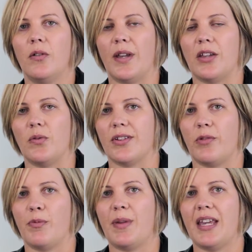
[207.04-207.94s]
We can
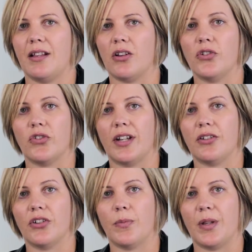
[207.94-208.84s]
also prepare the contract
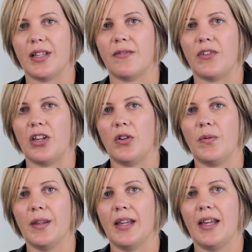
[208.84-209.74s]
documents for
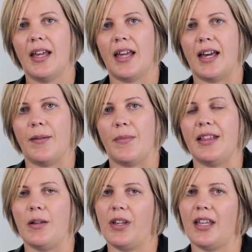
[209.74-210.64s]
you, and
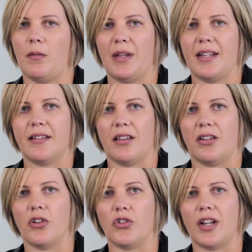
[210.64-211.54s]
then we can administer the
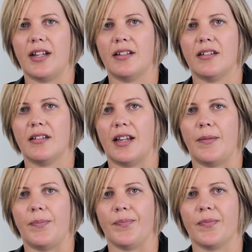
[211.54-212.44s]
contract.
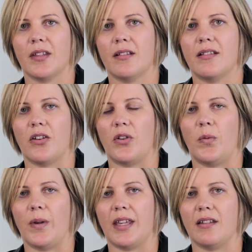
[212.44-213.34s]

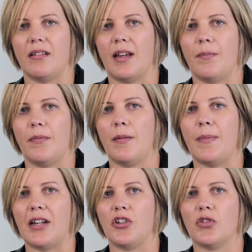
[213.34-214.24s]
So we can
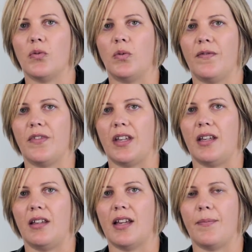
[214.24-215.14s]
manage all of
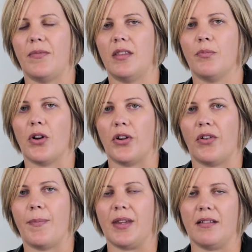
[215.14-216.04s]
the
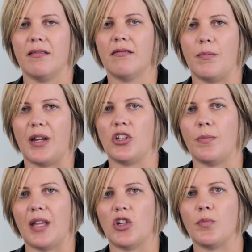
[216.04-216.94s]
programming, the
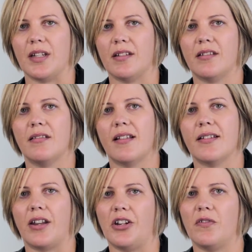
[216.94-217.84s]
budget management,
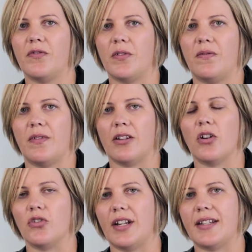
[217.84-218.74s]
signing off of
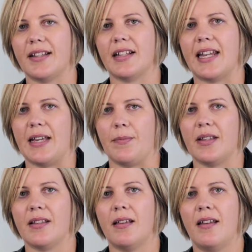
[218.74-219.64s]
contractors'
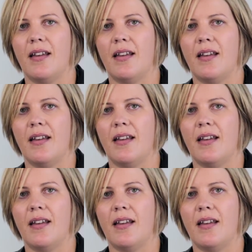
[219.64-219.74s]
claims,